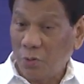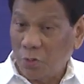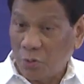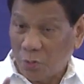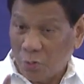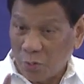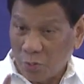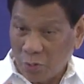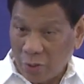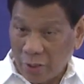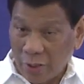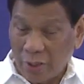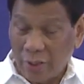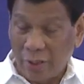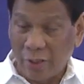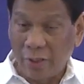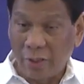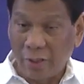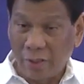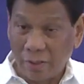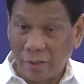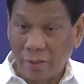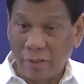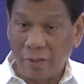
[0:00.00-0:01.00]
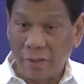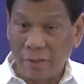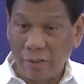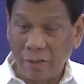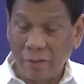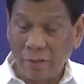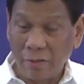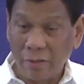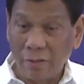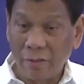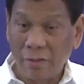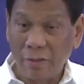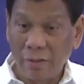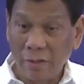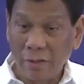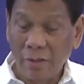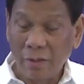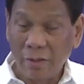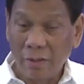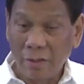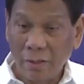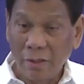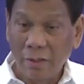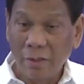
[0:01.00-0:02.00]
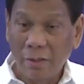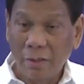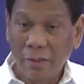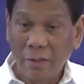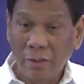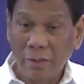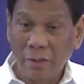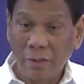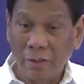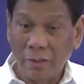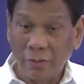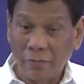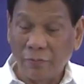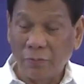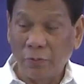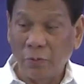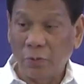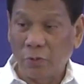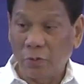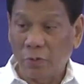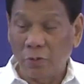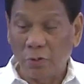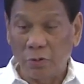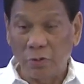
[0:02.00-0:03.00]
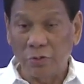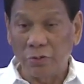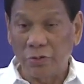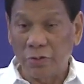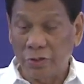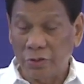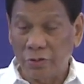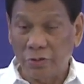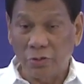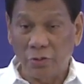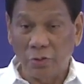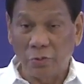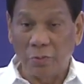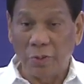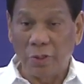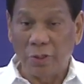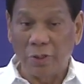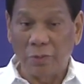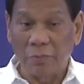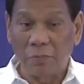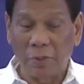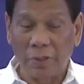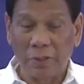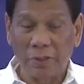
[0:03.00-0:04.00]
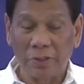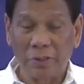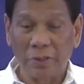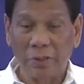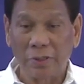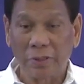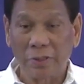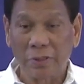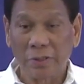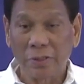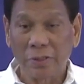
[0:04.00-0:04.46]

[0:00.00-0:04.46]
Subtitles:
to gain their footholds in so many places.